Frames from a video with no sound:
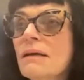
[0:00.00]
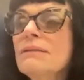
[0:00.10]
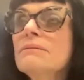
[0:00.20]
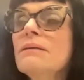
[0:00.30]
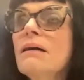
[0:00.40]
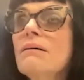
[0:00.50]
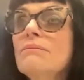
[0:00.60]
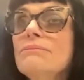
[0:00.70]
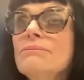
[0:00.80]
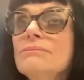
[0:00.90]
I
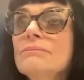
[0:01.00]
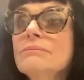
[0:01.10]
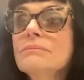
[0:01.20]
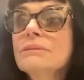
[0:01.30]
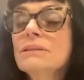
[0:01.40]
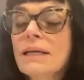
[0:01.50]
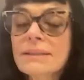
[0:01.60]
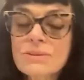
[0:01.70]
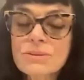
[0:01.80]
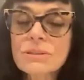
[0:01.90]
love to
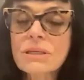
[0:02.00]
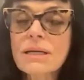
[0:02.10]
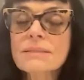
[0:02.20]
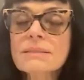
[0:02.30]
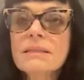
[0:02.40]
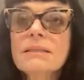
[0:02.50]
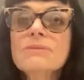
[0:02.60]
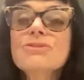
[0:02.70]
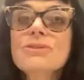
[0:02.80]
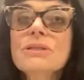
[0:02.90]
exercise.
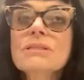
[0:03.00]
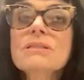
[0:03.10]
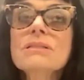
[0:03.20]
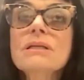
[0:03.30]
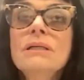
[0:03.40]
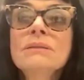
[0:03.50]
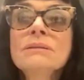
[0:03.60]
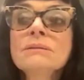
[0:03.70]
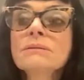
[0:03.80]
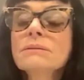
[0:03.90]
It's just
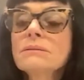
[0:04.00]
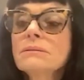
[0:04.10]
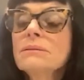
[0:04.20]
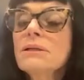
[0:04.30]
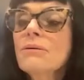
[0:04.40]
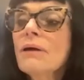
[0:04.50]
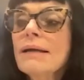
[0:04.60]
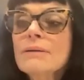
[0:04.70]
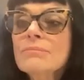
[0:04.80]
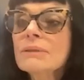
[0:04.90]

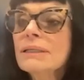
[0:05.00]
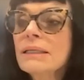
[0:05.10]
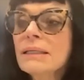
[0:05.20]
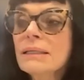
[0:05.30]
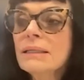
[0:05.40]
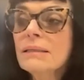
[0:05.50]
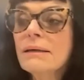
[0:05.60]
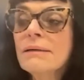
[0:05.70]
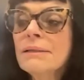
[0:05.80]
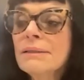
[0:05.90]
incredibly,
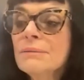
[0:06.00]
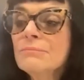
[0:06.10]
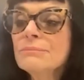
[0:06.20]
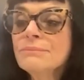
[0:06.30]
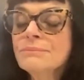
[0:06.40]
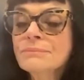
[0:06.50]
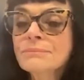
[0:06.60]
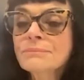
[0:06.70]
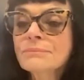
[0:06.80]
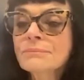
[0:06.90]

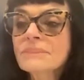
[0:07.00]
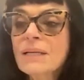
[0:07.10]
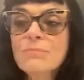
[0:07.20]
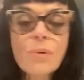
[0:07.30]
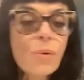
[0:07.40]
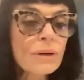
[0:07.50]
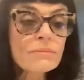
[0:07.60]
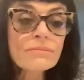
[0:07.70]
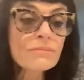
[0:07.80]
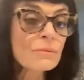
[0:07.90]

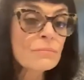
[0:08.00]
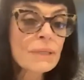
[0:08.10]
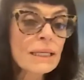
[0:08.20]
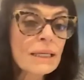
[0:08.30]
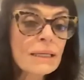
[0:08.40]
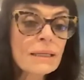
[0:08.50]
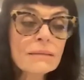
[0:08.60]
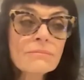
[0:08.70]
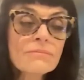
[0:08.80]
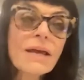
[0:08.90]
important for me.
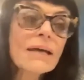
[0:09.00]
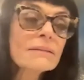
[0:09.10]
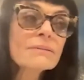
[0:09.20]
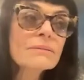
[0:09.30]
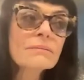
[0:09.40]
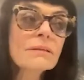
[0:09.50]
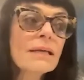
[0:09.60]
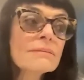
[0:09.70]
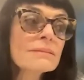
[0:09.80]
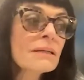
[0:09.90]
In fact,
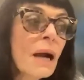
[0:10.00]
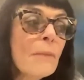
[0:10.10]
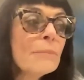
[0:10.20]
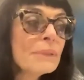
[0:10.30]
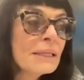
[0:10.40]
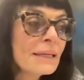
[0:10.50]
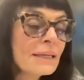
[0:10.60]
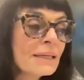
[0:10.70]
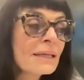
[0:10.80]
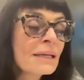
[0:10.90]
as a
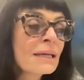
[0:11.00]
company,